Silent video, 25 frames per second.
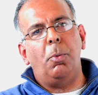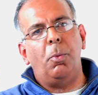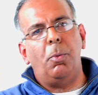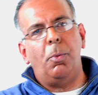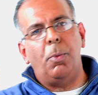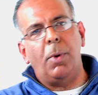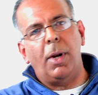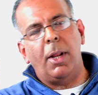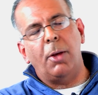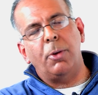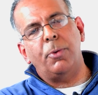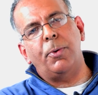
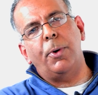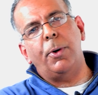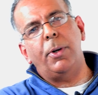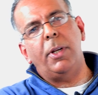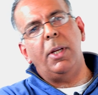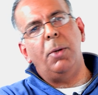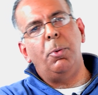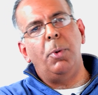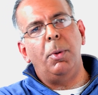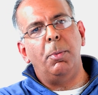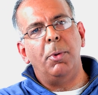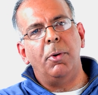when I was
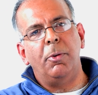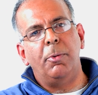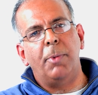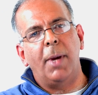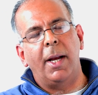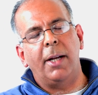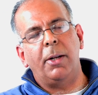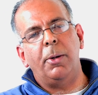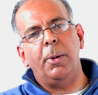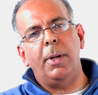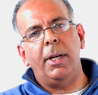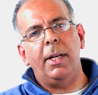14 we moved
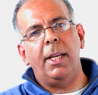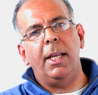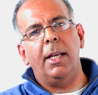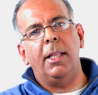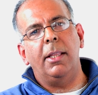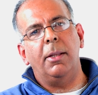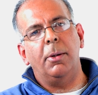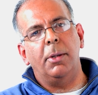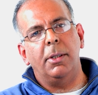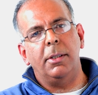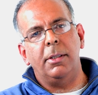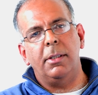back to India.
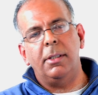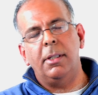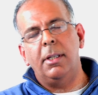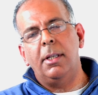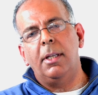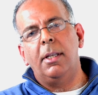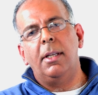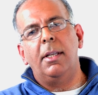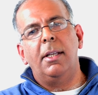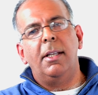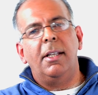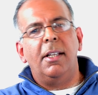
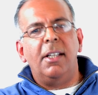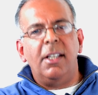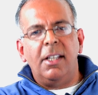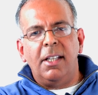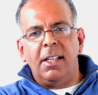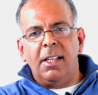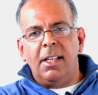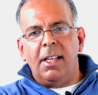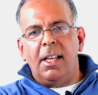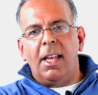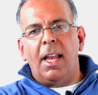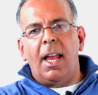
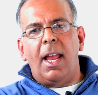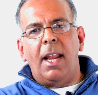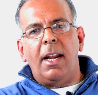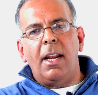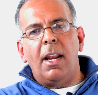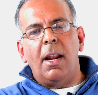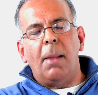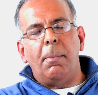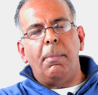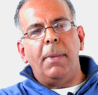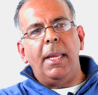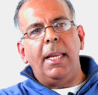I
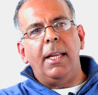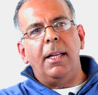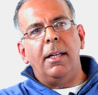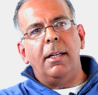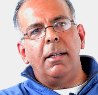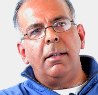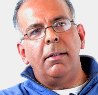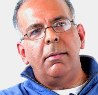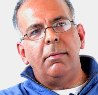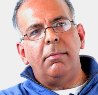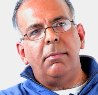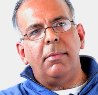ended up being
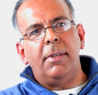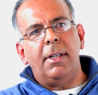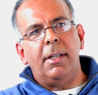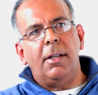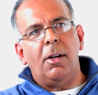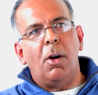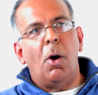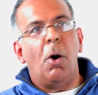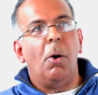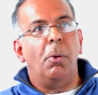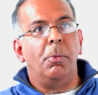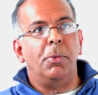
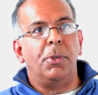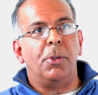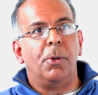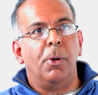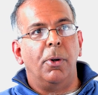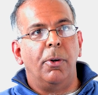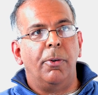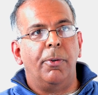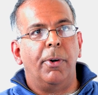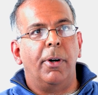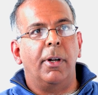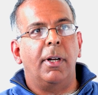
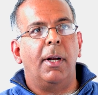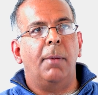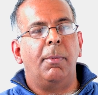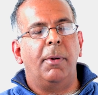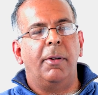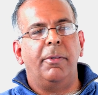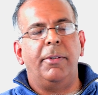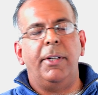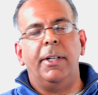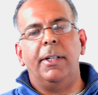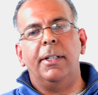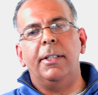homeschooled for a couple
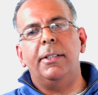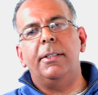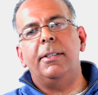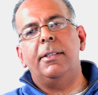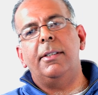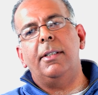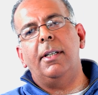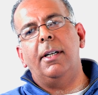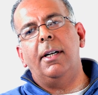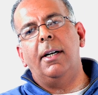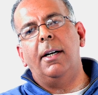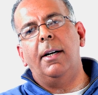of
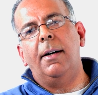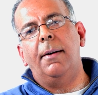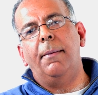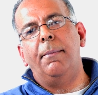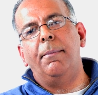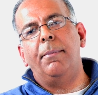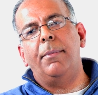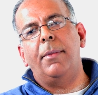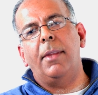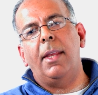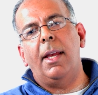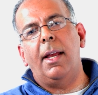years,
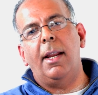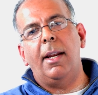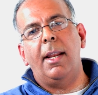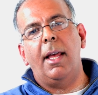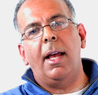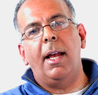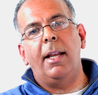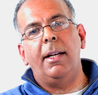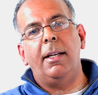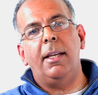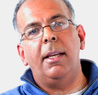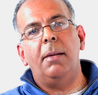and
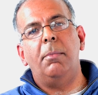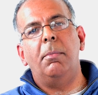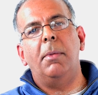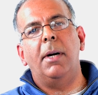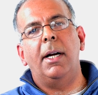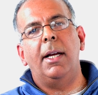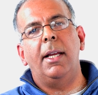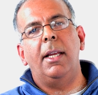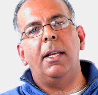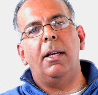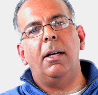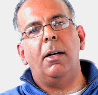I did
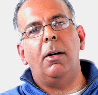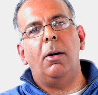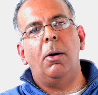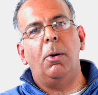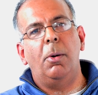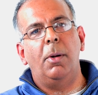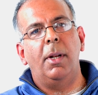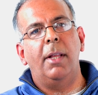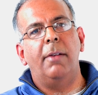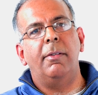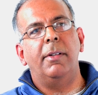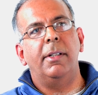my
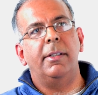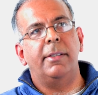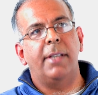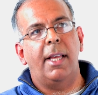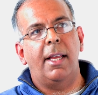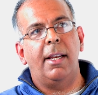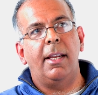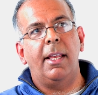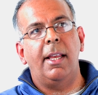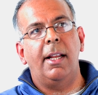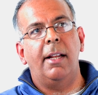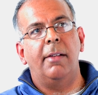O-levels
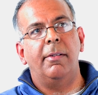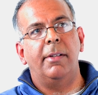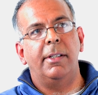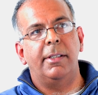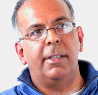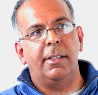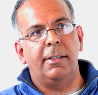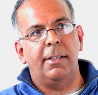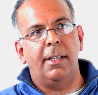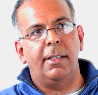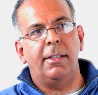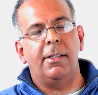and A-levels
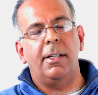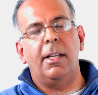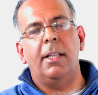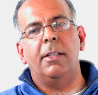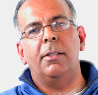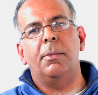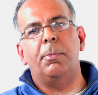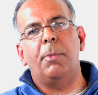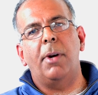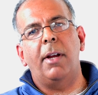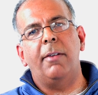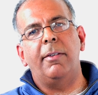essentially as
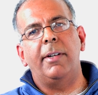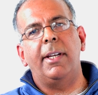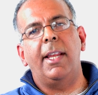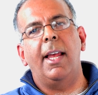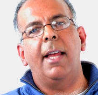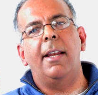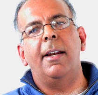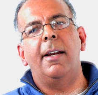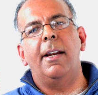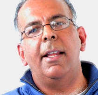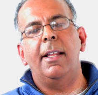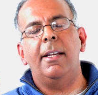a private
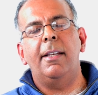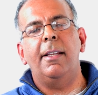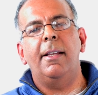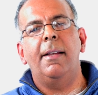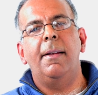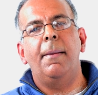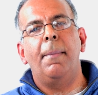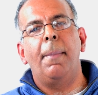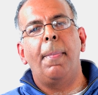candidate.